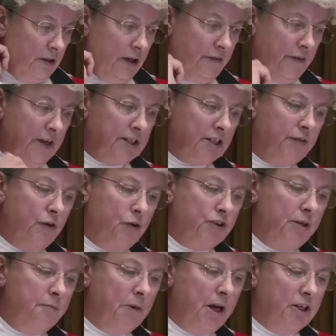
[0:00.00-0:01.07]
The offence
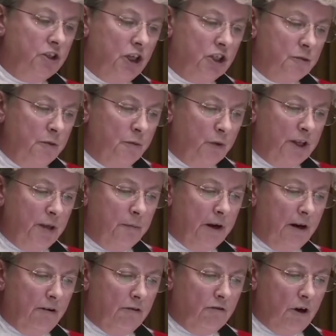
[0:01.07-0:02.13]
falls in my judgment within
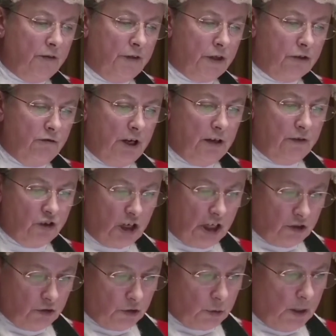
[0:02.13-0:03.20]
paragraph 3 of
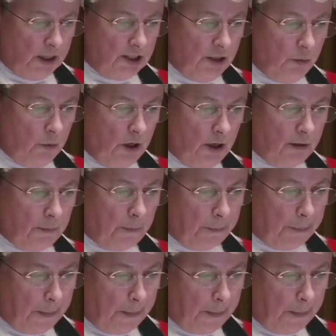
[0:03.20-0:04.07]
Schedule 21.